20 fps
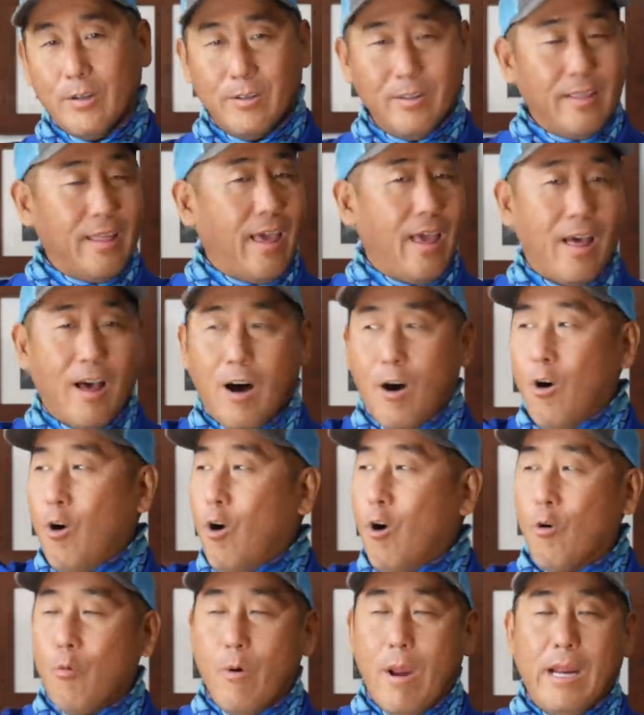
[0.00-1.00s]
and a
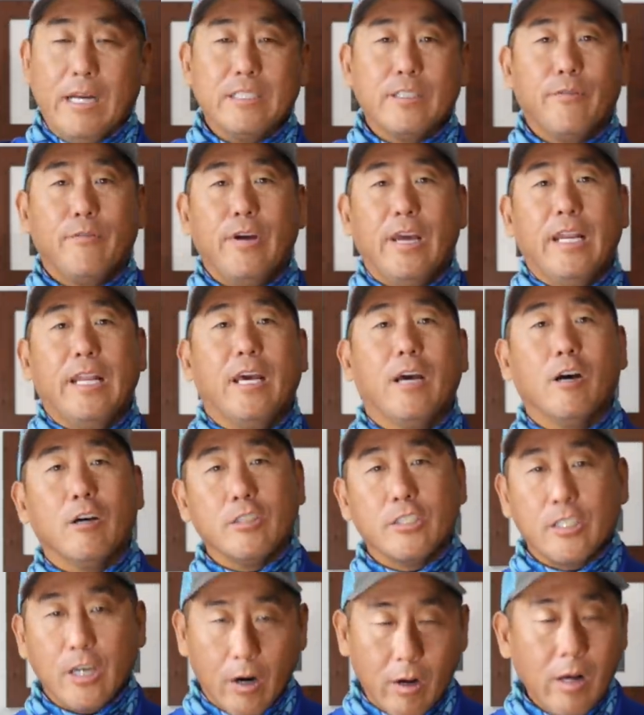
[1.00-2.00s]
whole range of
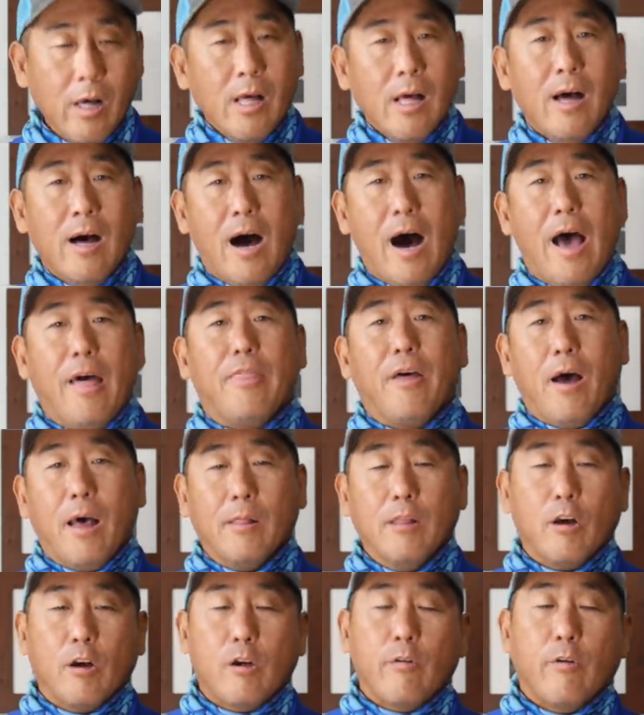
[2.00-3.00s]
videos. So I
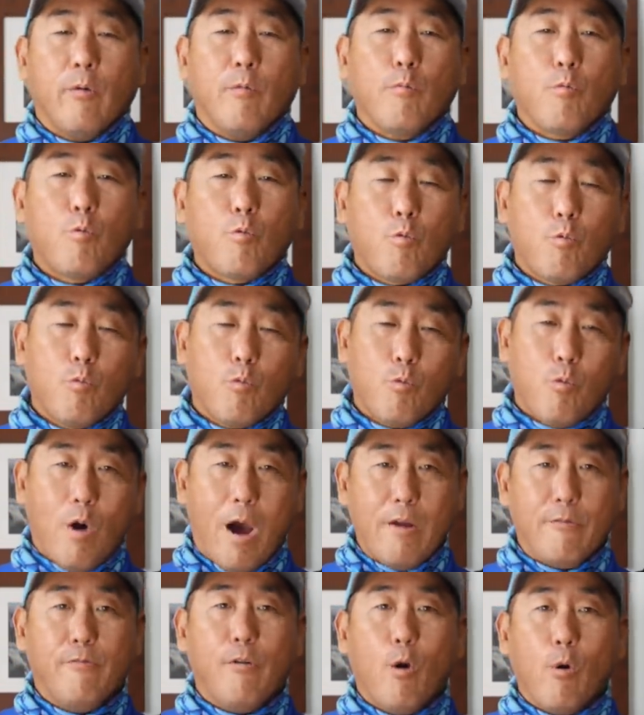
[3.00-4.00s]
look
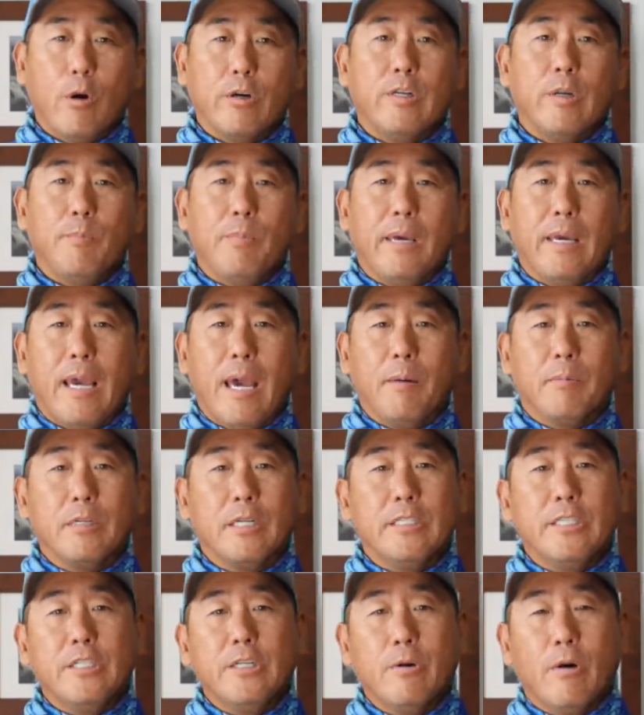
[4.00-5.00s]
quite forward to being able
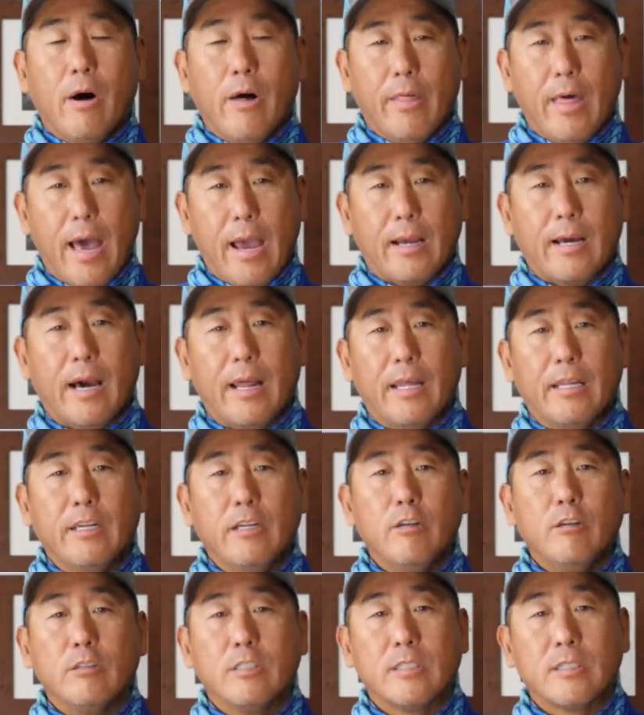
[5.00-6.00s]
to do all that kind of
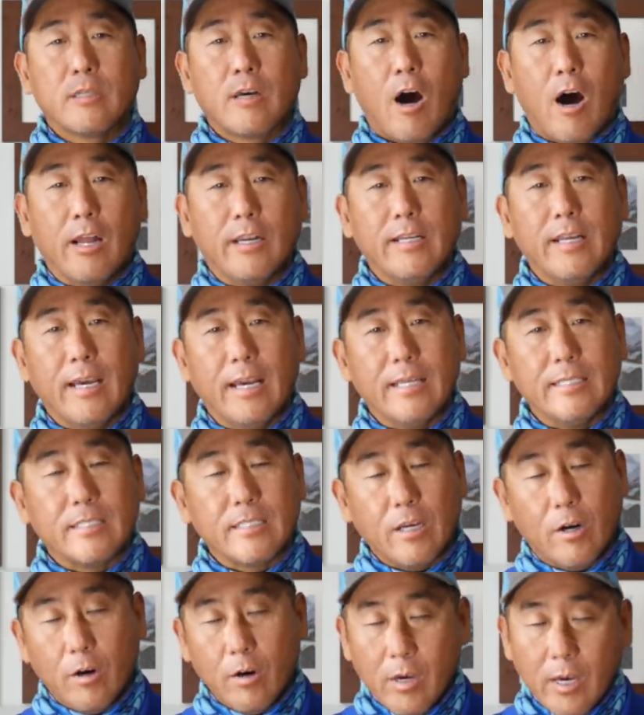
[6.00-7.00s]
new content.
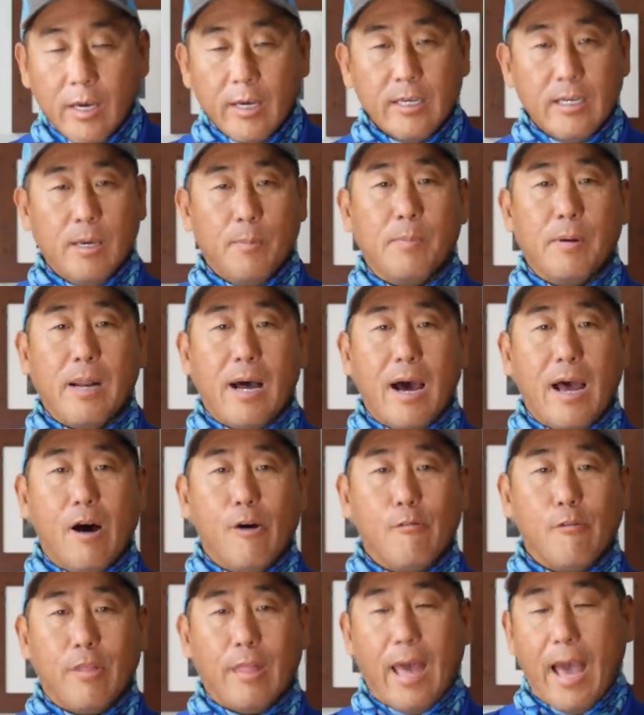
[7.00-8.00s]
So keep an eye
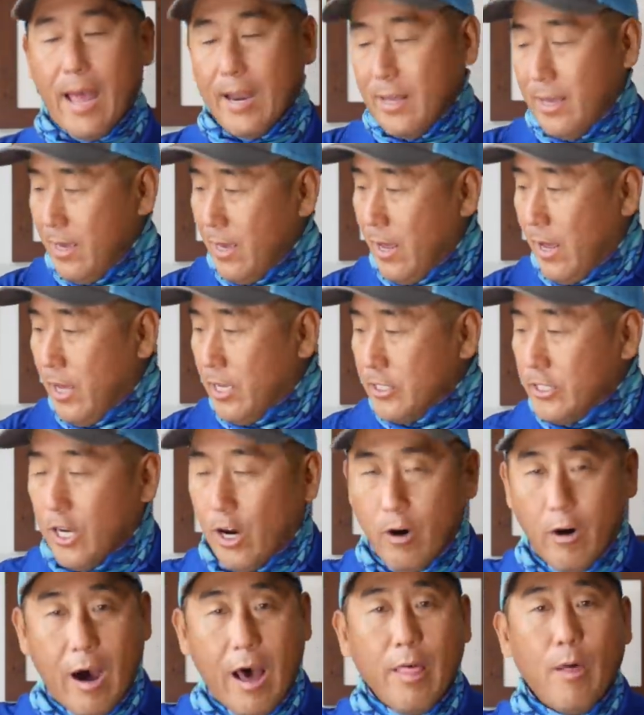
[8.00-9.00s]
out for that.
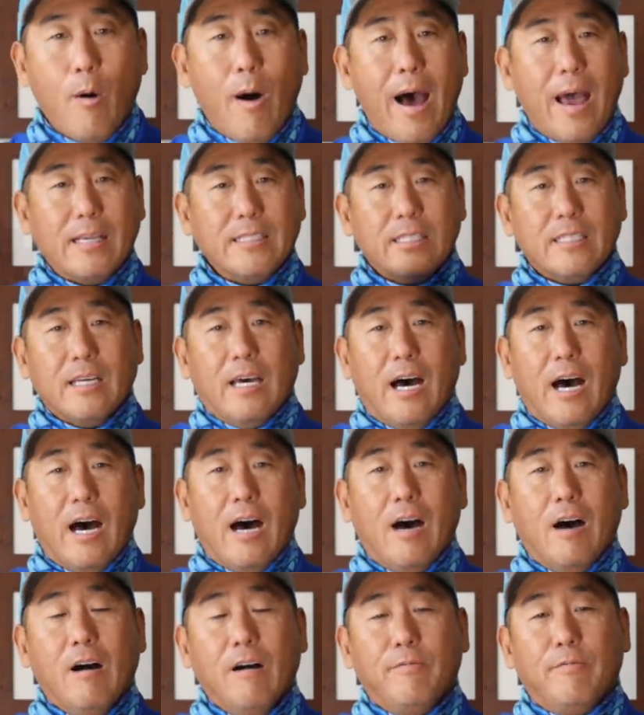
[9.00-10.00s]
So otherwise,
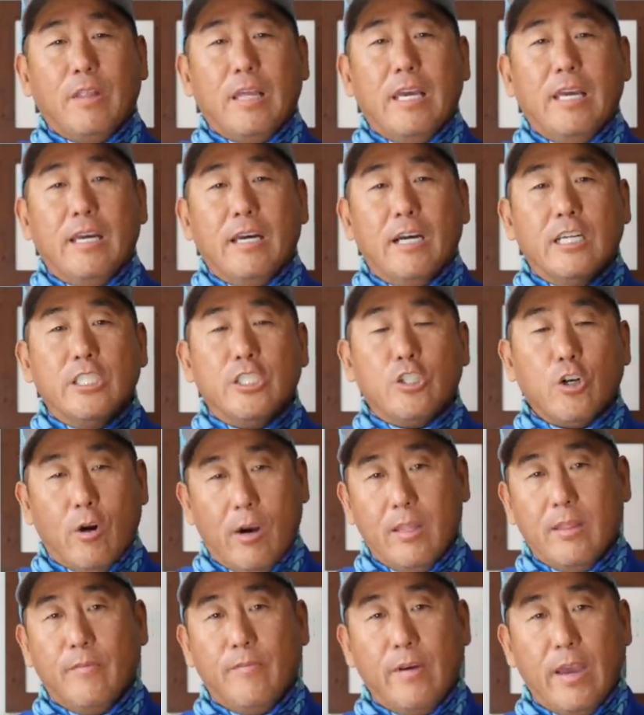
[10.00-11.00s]
hopefully you
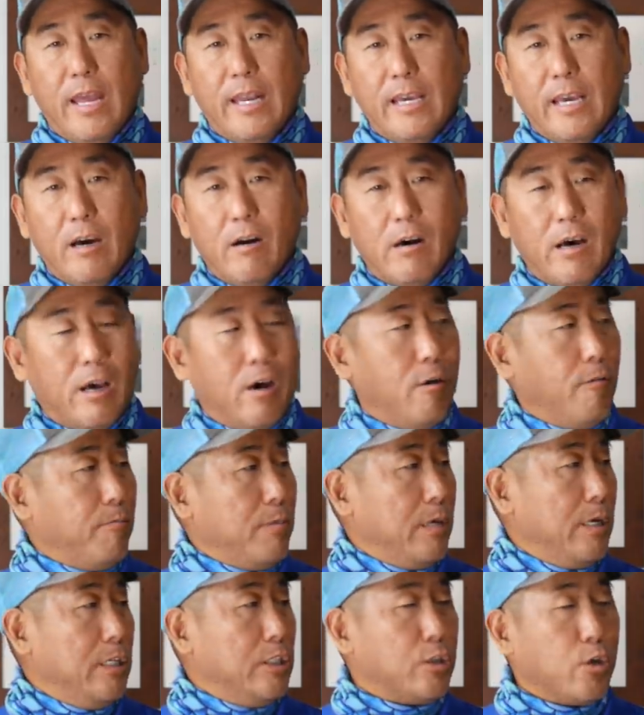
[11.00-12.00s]
enjoyed the video. I hope
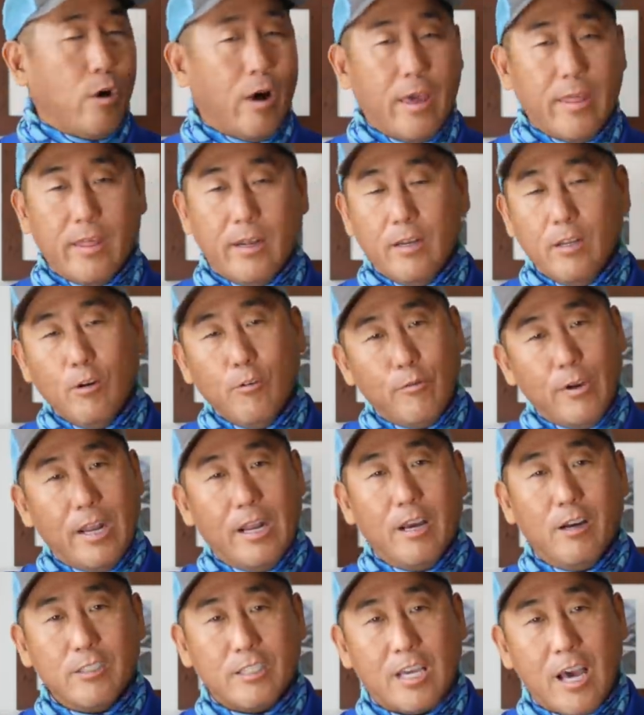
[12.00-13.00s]
you enjoy the new
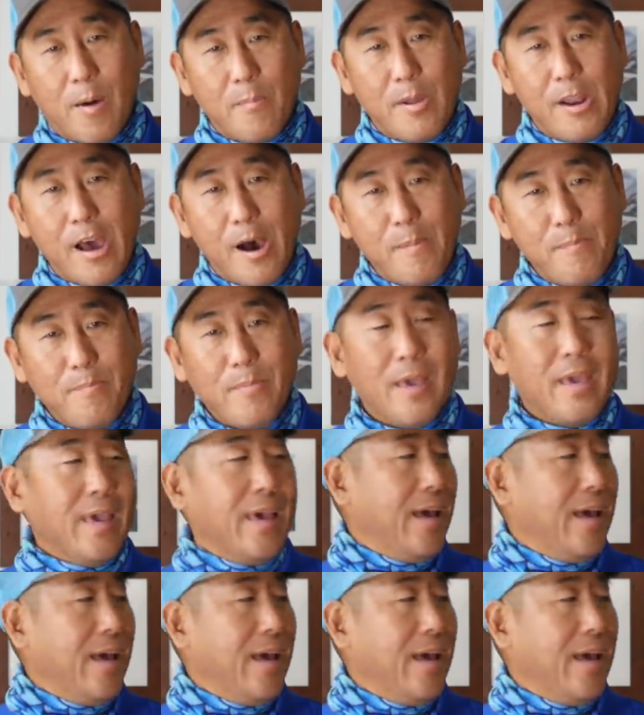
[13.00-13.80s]
videos coming up.